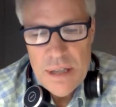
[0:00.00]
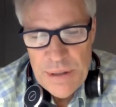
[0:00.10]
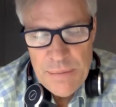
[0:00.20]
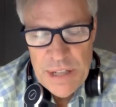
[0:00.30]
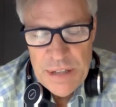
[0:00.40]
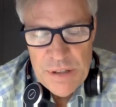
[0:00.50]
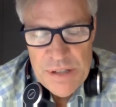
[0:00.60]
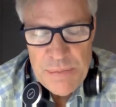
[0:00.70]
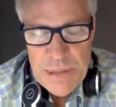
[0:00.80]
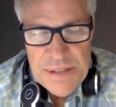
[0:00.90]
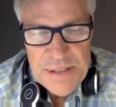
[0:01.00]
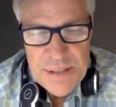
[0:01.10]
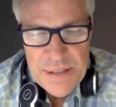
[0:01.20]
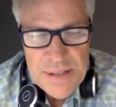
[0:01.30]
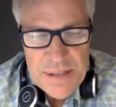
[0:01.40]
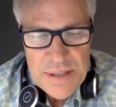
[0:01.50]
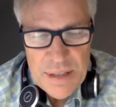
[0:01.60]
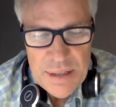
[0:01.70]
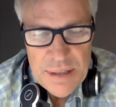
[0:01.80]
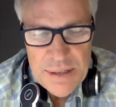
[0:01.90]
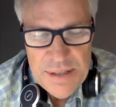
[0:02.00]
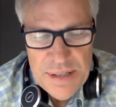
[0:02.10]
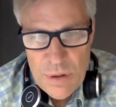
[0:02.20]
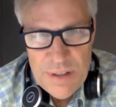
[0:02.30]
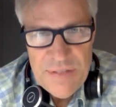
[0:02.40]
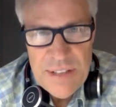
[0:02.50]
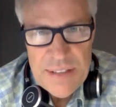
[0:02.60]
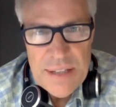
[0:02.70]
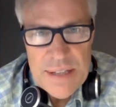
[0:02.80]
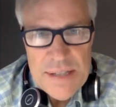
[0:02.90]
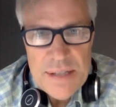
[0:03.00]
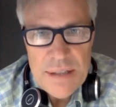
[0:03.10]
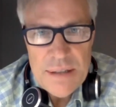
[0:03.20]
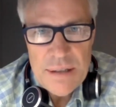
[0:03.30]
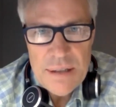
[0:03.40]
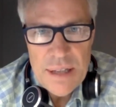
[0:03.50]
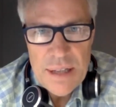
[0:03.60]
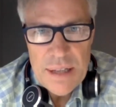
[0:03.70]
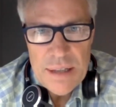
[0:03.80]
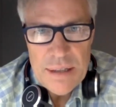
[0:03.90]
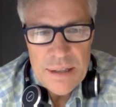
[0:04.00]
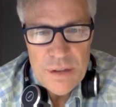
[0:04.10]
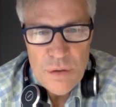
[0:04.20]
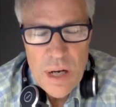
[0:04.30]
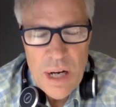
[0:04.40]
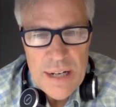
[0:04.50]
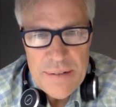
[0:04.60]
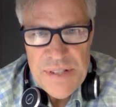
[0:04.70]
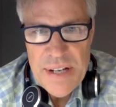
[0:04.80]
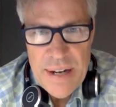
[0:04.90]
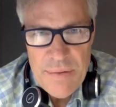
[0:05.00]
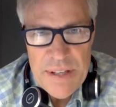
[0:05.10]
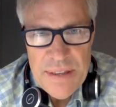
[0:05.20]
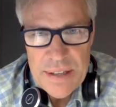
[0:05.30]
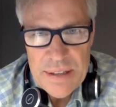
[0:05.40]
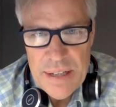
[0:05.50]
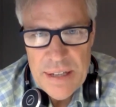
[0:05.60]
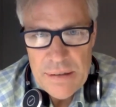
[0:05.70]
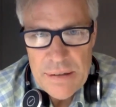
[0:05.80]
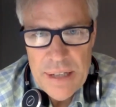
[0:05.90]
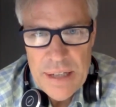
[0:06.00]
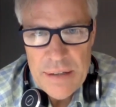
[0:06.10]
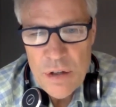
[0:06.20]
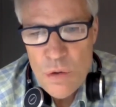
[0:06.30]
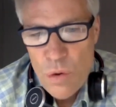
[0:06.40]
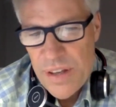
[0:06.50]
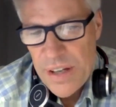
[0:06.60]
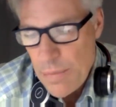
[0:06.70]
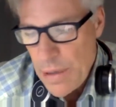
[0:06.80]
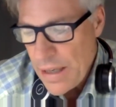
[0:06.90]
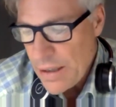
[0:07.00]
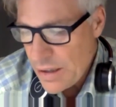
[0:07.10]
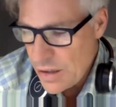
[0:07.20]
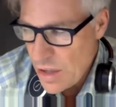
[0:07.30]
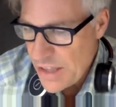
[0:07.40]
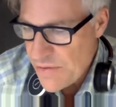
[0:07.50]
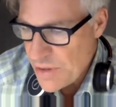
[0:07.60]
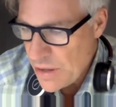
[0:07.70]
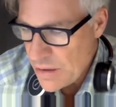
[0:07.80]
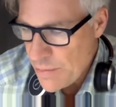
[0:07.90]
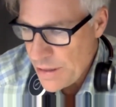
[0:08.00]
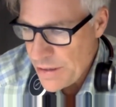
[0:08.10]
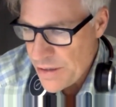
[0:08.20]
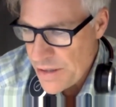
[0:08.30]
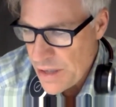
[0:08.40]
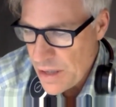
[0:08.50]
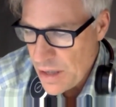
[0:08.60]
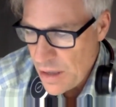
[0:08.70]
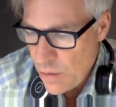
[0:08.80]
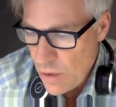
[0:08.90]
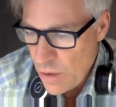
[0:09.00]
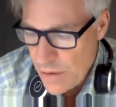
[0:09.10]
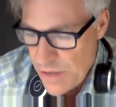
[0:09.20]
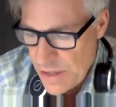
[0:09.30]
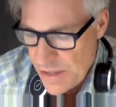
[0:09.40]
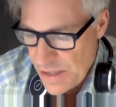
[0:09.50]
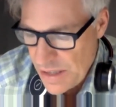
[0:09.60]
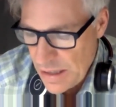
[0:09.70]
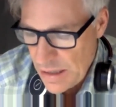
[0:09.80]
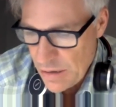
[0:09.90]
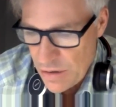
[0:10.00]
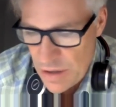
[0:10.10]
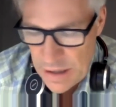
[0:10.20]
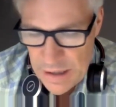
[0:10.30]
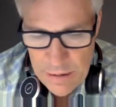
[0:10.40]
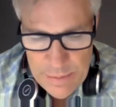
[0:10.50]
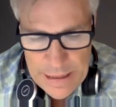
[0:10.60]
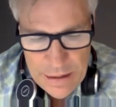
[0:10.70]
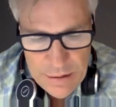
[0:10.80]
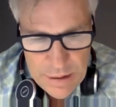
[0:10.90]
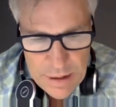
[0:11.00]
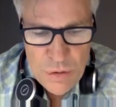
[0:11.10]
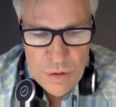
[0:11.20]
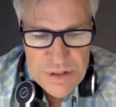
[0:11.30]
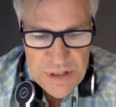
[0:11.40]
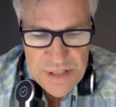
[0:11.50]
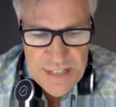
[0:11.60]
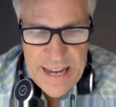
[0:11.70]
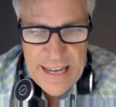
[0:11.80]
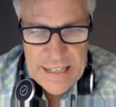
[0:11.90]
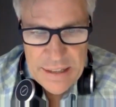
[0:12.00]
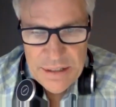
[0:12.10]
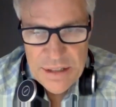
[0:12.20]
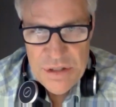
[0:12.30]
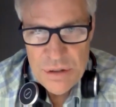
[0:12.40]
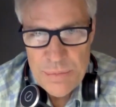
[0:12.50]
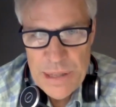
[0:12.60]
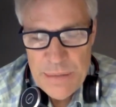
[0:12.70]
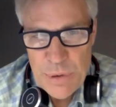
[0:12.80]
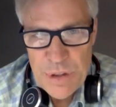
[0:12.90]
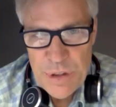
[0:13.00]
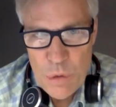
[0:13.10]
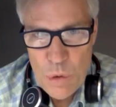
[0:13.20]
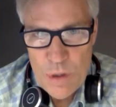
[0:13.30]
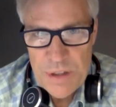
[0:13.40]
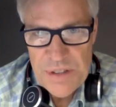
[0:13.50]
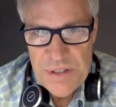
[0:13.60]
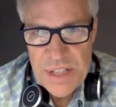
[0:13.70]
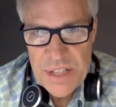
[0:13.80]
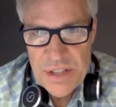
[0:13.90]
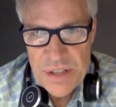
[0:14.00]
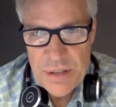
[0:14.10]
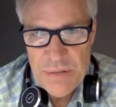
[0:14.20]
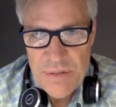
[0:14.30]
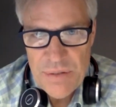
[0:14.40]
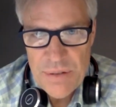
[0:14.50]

But the metrics piece is really fantastic. And it drives everything now. And the cool thing about it, and you guys have talked about this while I was listening in, you're talking about resources and adding additional people to your organization.